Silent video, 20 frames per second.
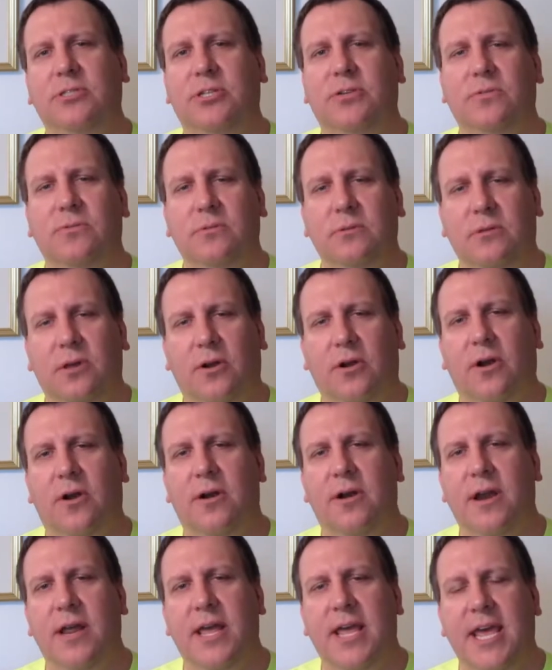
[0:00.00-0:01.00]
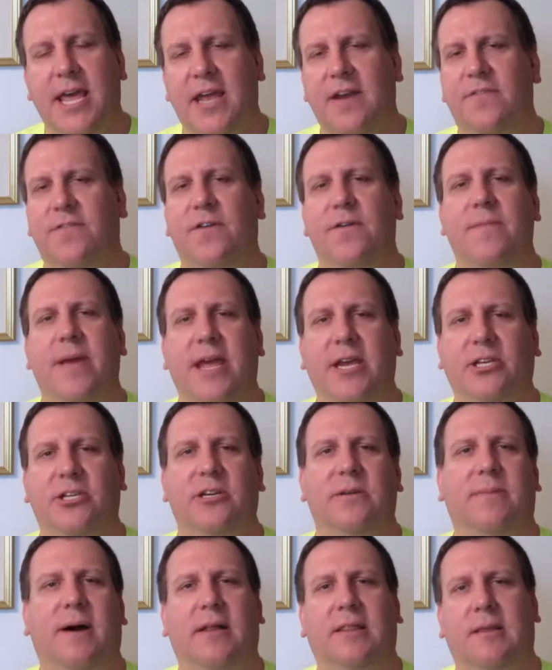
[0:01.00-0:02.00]
to learn
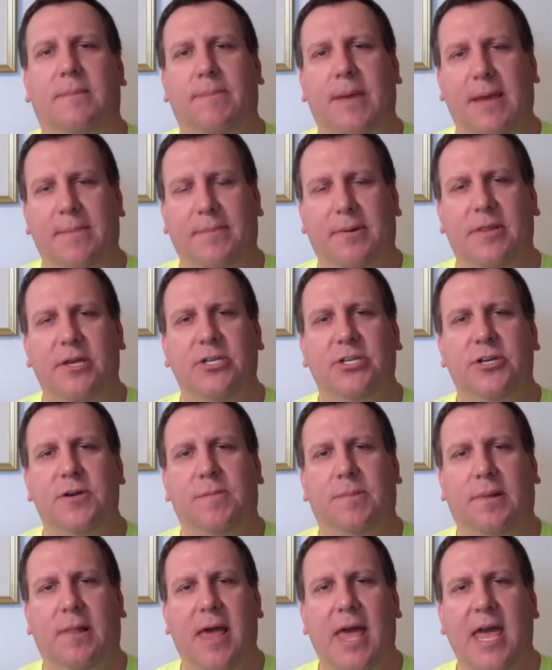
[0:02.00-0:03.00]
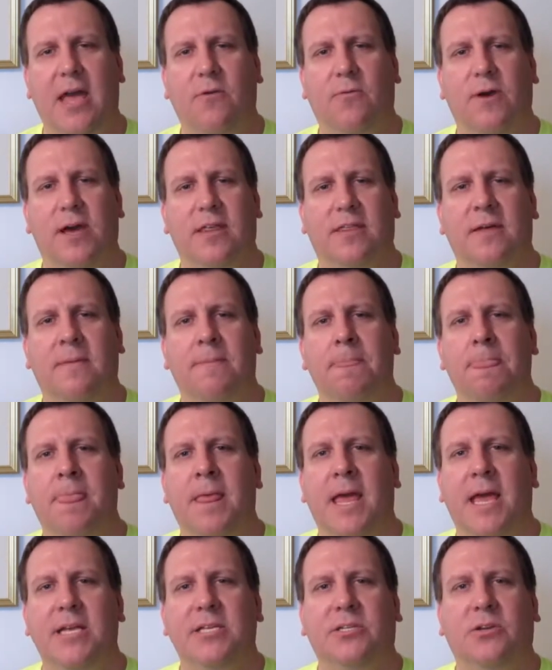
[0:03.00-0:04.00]
information about the people that you're playing with
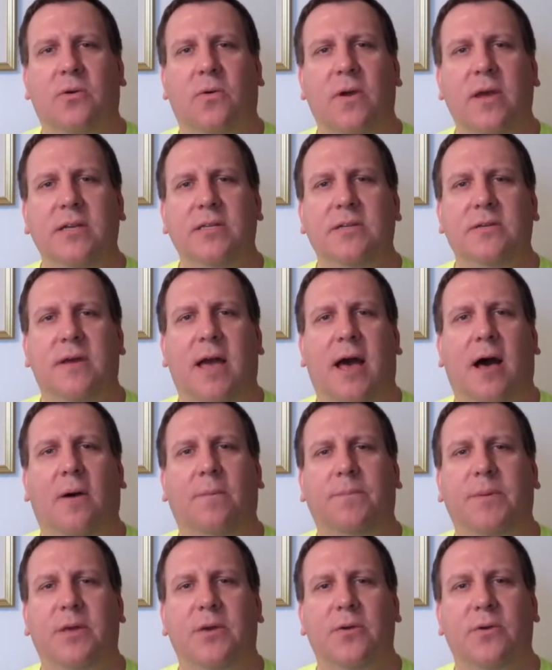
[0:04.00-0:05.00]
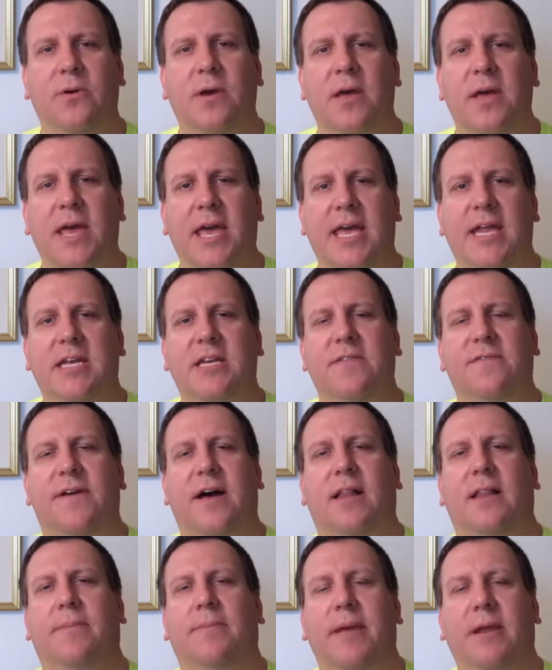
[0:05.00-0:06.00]
is going to help you in
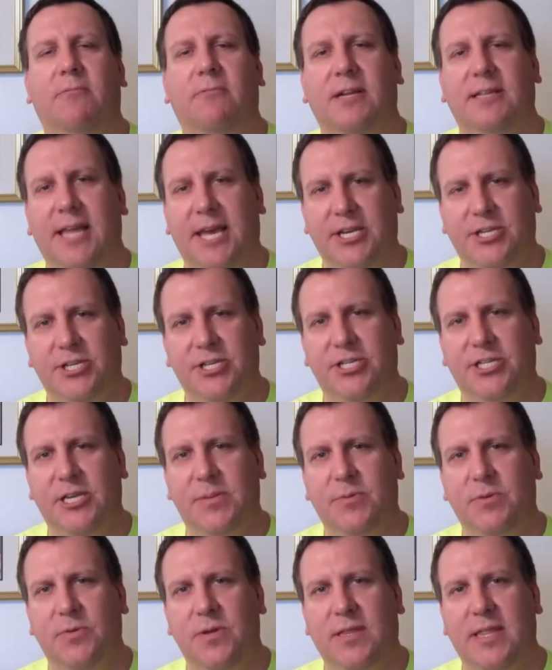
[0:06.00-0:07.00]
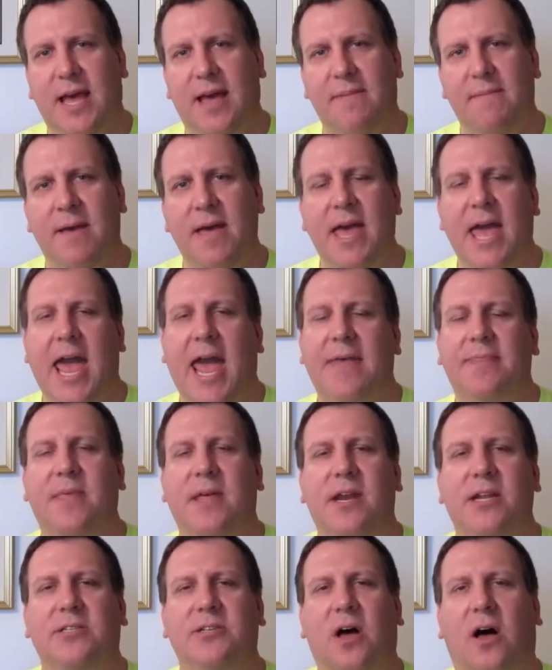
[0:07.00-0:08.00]
developing relationships with them, and
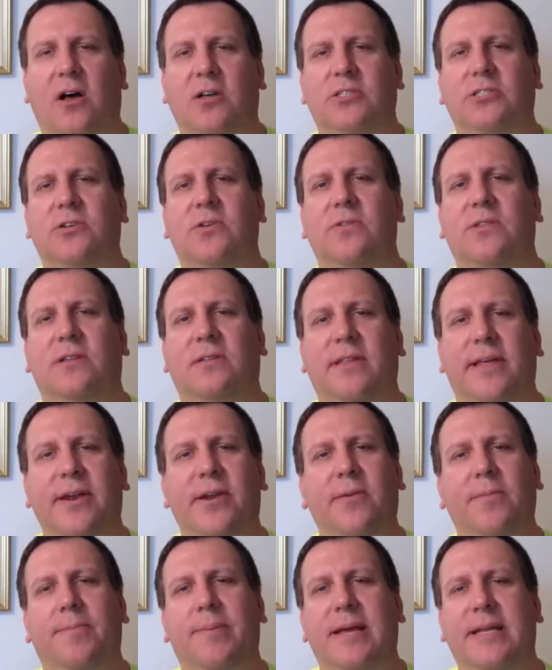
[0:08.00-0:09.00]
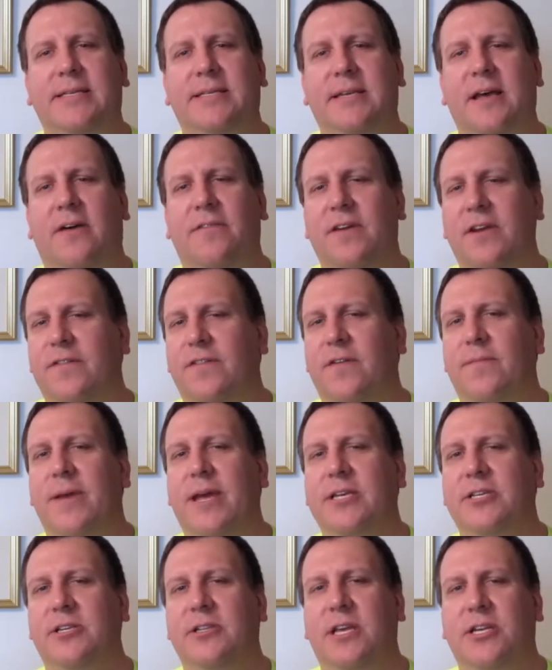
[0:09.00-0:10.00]
then it's also the little bits of
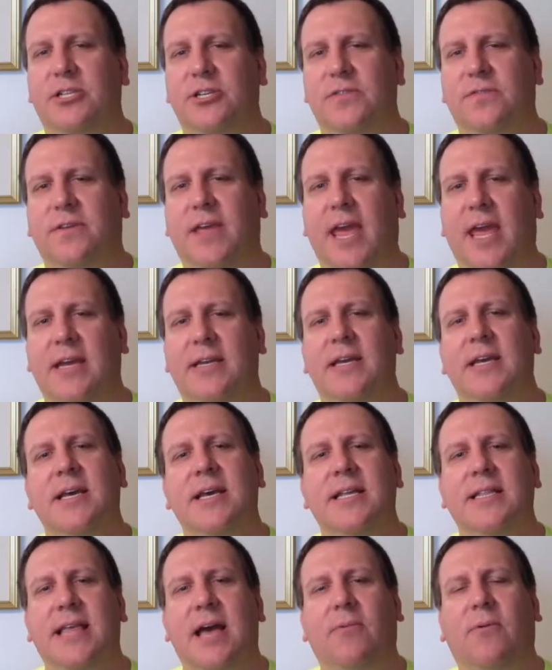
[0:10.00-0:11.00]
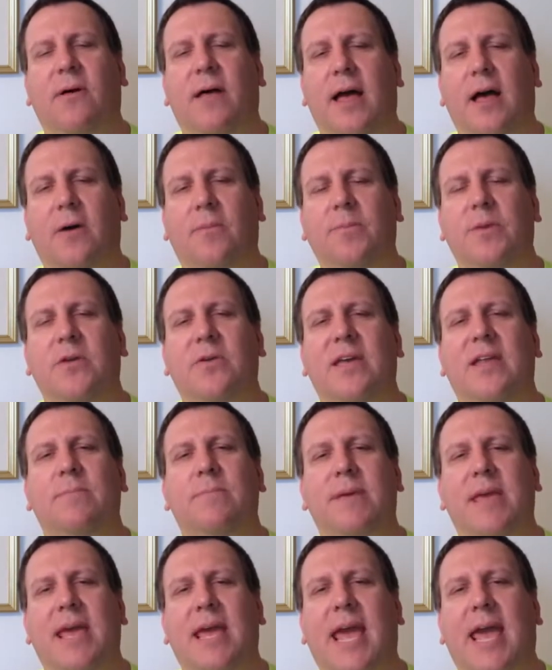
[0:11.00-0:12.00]
information that you've gained that will help you in
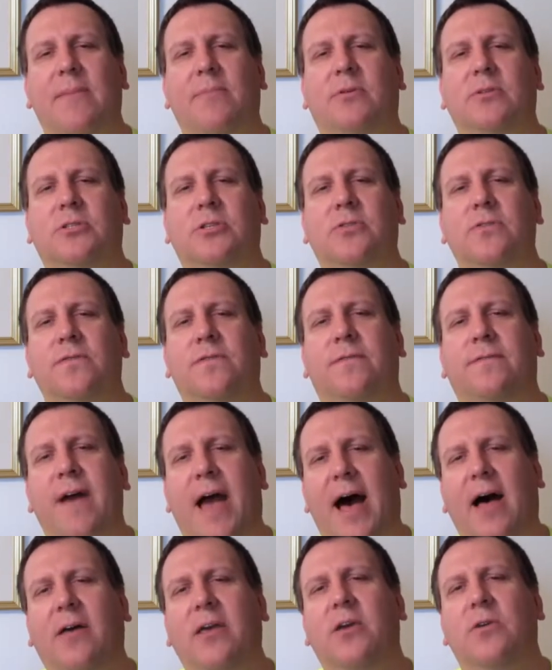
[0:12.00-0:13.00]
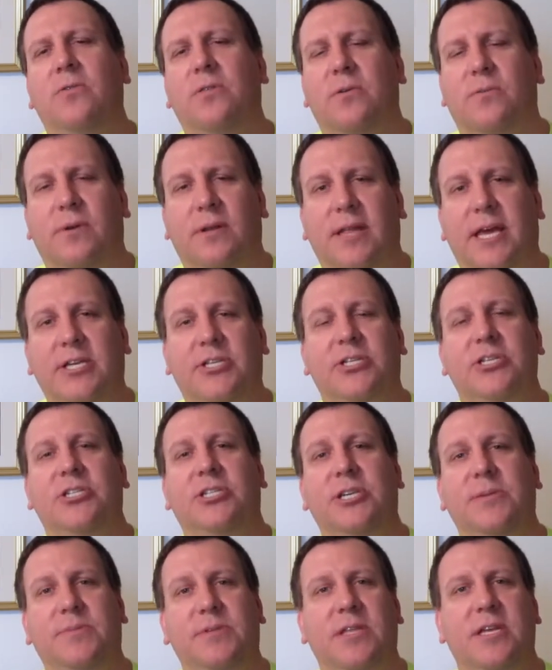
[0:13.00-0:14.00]
being able to value the
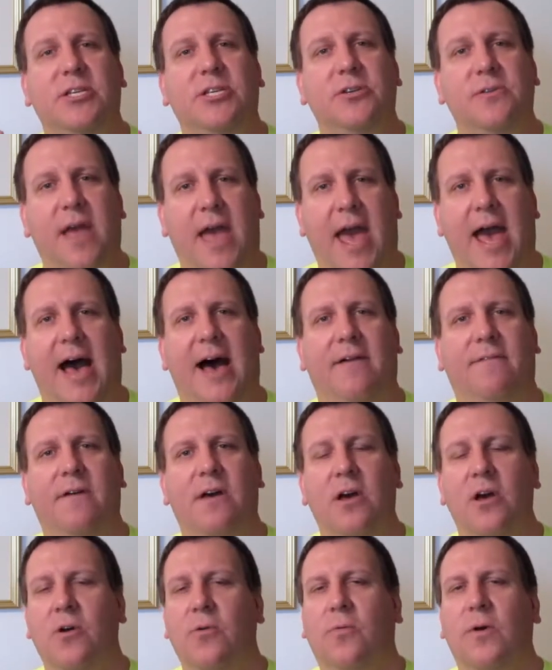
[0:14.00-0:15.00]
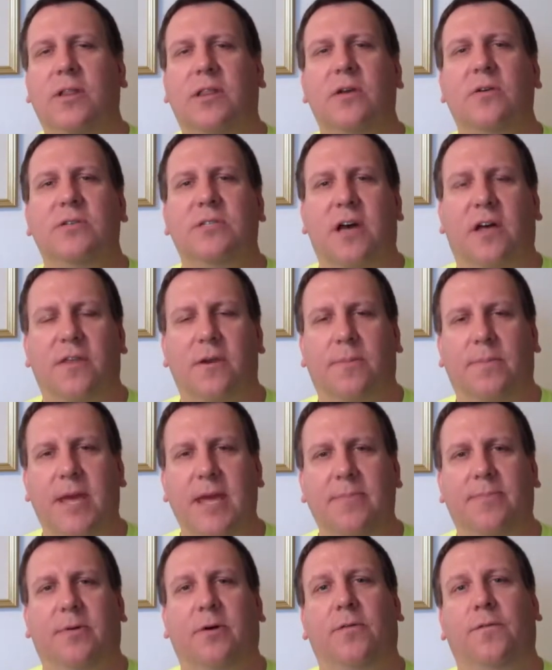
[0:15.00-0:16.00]
relationships that you have with those other
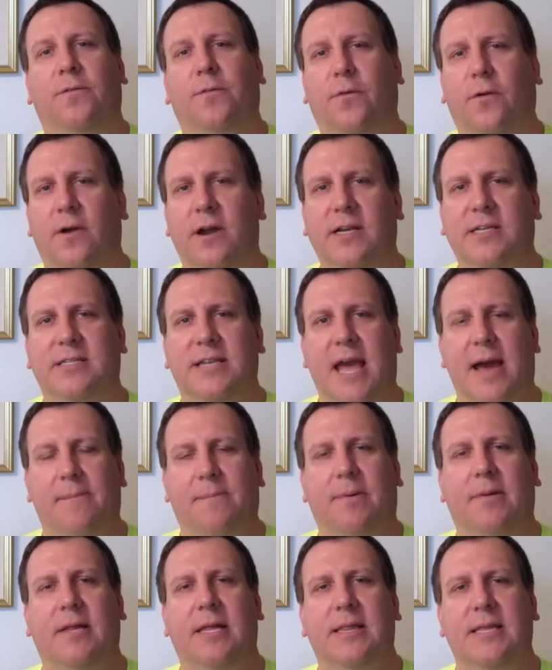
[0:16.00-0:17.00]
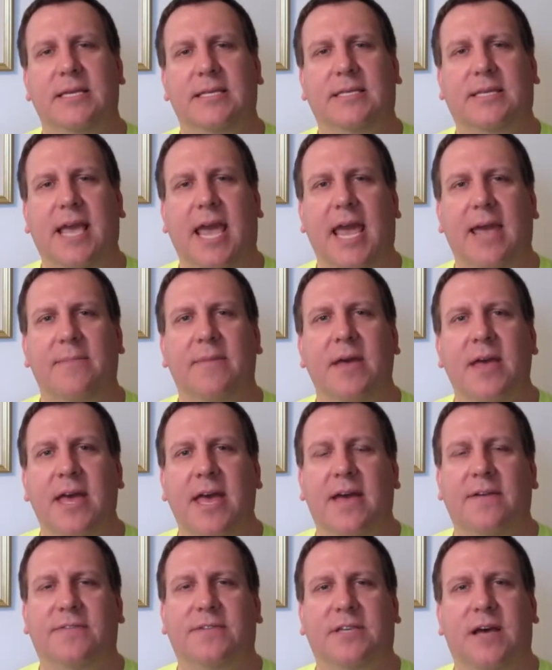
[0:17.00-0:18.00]
people. For example, in this game,
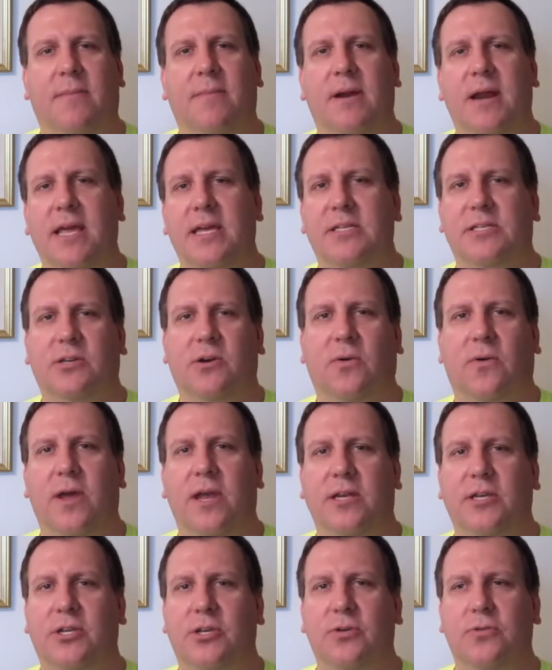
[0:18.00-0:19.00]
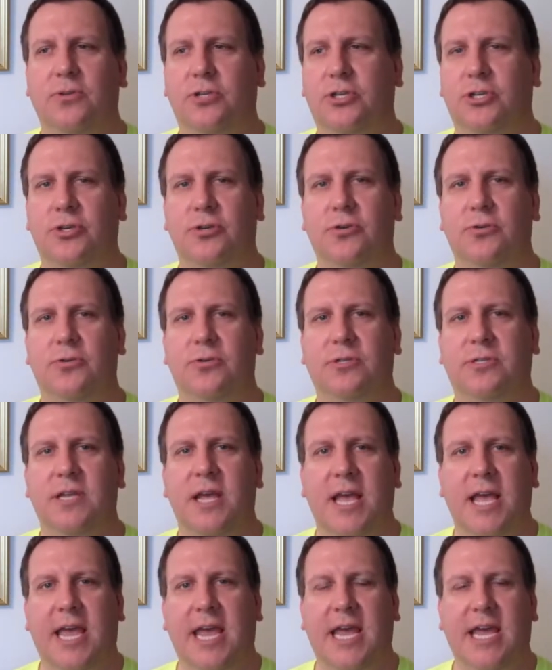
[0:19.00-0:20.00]
if somebody is going to choose
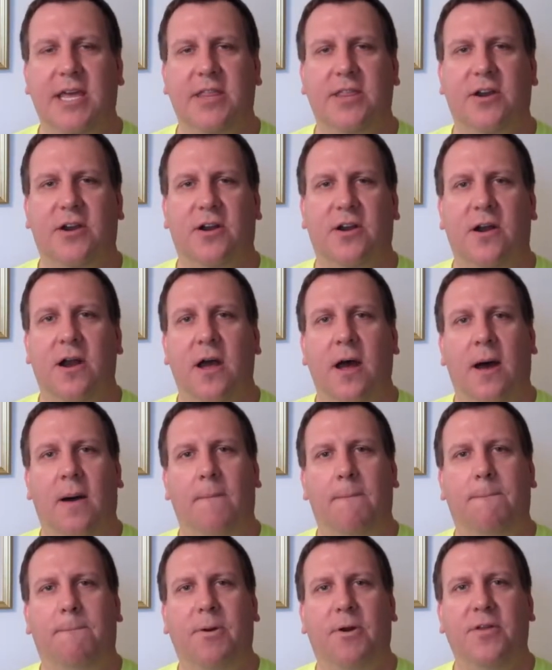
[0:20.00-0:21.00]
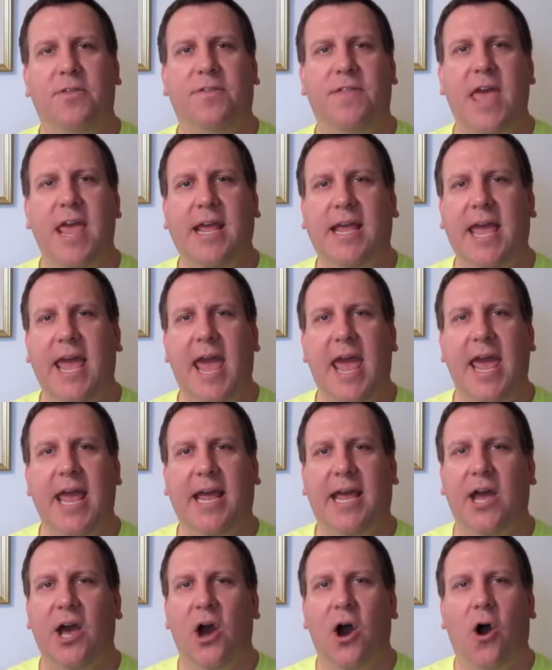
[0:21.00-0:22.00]
either birthday
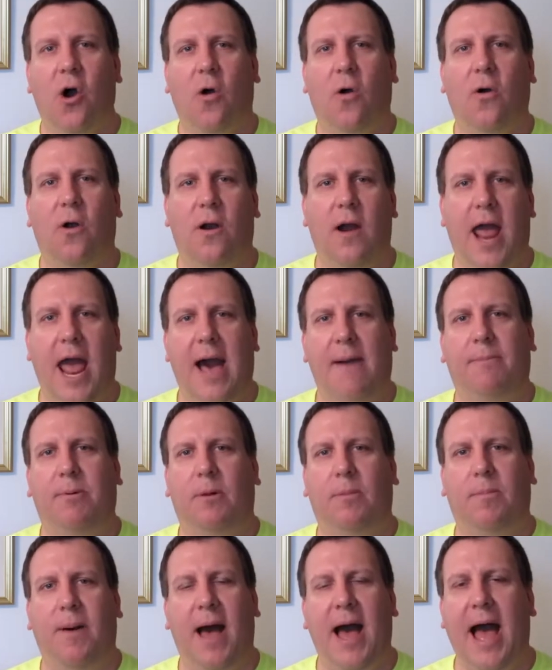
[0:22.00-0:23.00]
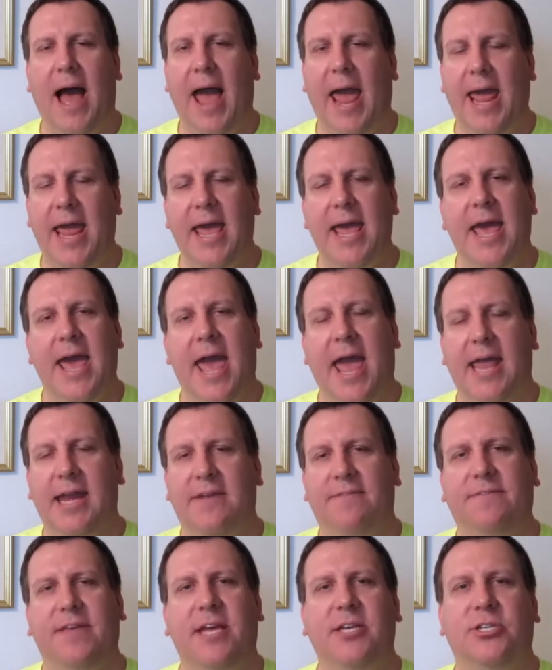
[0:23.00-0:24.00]
cake or apple pie, and
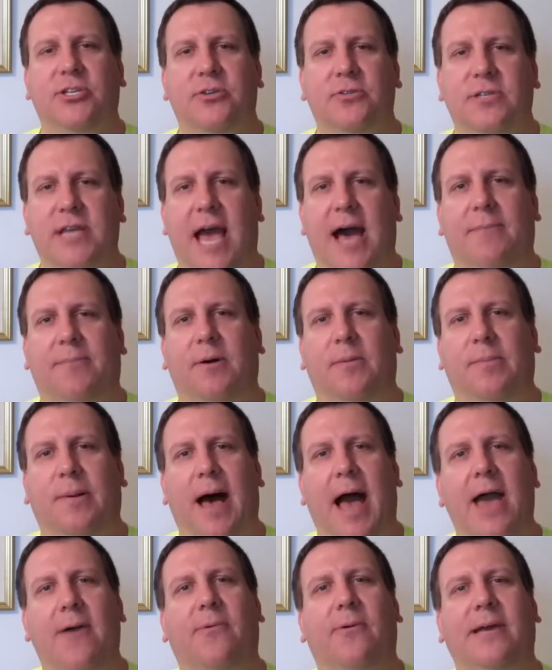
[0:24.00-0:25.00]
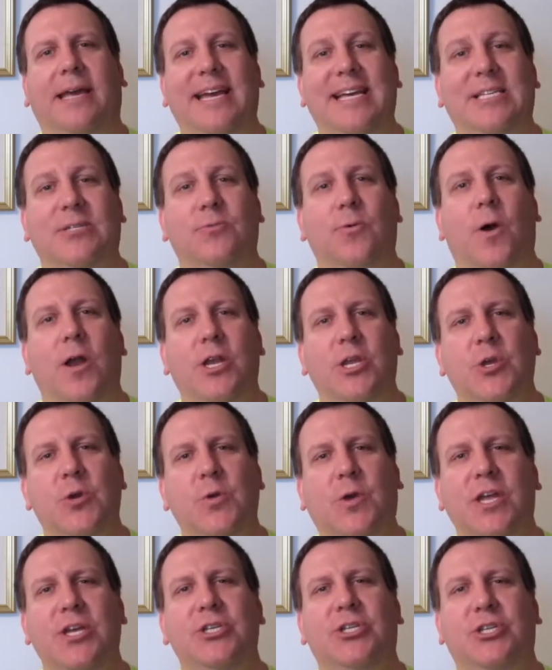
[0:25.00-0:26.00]
if they choose apple pie, well, guess what? You
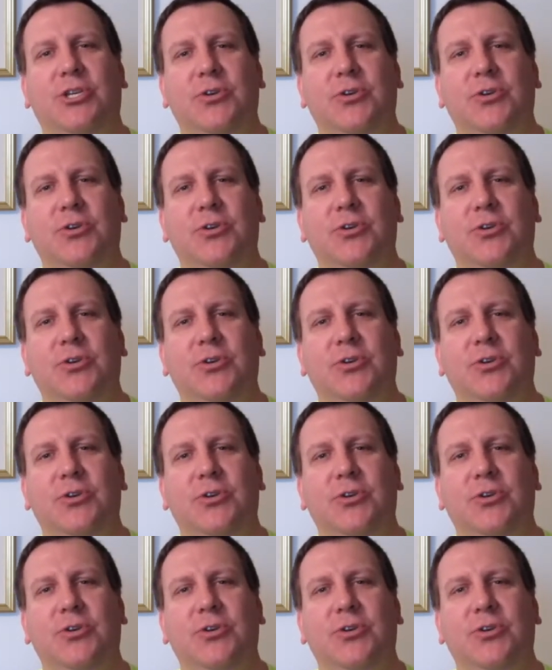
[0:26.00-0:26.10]
can